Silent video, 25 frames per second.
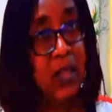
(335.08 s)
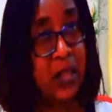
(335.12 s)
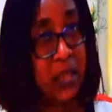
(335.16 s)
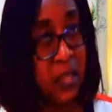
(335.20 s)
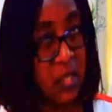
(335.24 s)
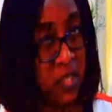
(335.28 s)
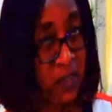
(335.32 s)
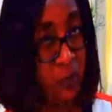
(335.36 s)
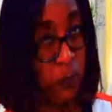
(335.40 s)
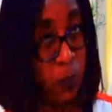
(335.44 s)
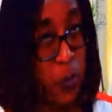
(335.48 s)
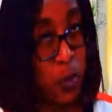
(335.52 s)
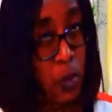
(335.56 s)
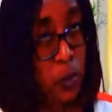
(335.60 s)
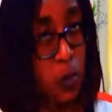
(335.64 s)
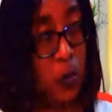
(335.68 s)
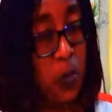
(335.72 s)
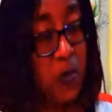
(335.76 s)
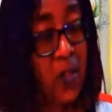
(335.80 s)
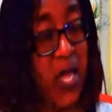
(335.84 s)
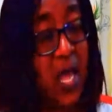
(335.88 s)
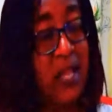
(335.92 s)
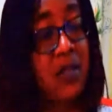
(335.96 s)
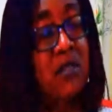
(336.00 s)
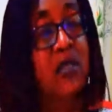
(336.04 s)
If we do
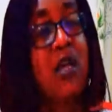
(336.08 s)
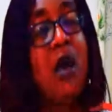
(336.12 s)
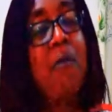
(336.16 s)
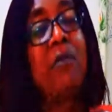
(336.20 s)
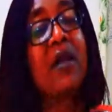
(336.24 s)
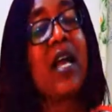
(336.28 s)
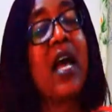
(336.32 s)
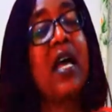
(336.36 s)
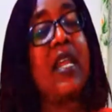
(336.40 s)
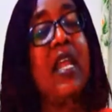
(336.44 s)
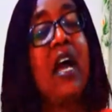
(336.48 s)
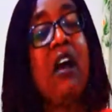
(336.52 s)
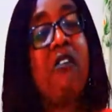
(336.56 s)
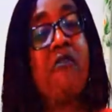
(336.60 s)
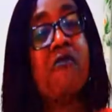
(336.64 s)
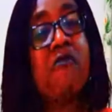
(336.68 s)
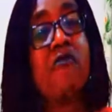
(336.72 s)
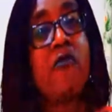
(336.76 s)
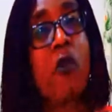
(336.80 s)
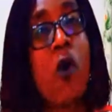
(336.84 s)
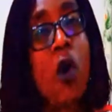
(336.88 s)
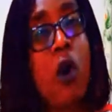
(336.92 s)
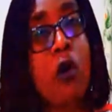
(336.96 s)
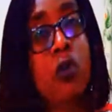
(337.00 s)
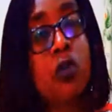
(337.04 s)
that, some can
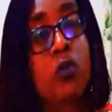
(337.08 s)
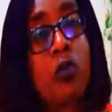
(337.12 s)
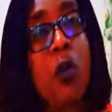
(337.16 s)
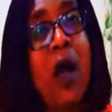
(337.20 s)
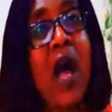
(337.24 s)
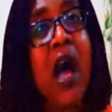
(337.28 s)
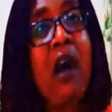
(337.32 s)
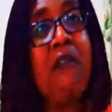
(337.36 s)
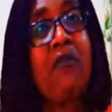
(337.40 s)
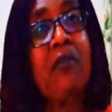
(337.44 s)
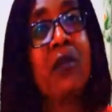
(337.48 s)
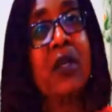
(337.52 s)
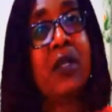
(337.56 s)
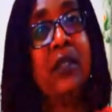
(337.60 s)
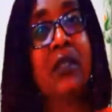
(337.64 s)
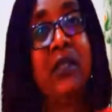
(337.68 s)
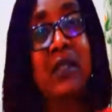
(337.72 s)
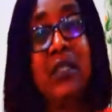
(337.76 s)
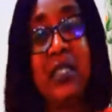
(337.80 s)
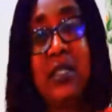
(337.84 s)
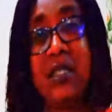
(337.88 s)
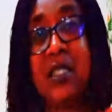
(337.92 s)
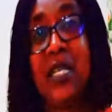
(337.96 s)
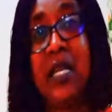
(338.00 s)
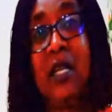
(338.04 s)
afford to have
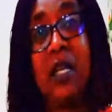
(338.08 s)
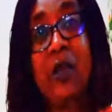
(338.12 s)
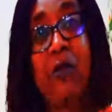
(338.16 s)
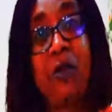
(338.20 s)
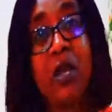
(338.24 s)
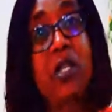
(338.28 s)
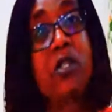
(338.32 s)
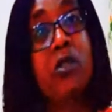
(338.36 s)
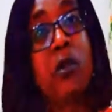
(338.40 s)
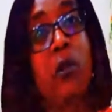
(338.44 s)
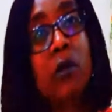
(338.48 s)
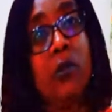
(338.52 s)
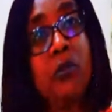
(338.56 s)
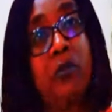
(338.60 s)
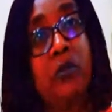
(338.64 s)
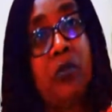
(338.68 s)
the generator.